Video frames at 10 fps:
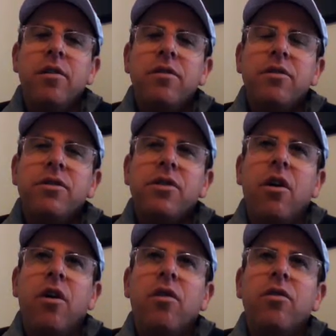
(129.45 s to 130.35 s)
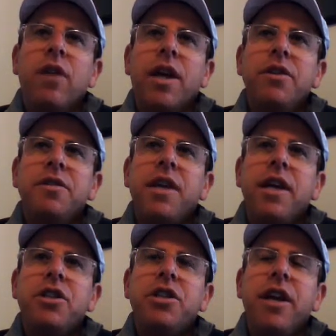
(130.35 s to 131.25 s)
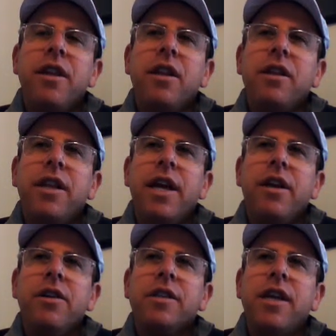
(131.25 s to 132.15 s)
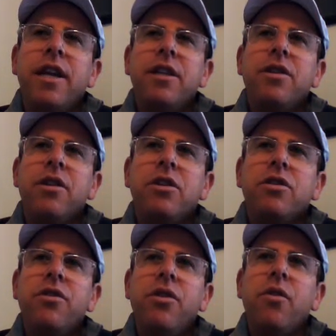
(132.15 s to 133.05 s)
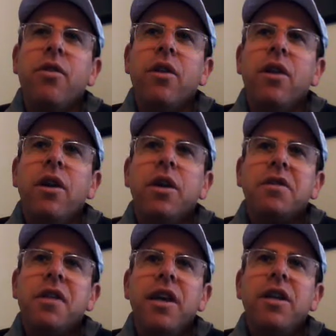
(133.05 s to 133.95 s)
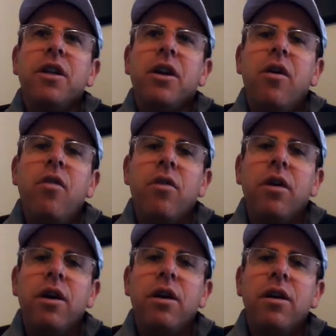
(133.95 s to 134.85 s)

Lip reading: So, like you said, shedding the layers, getting to the truth. It's getting to the core.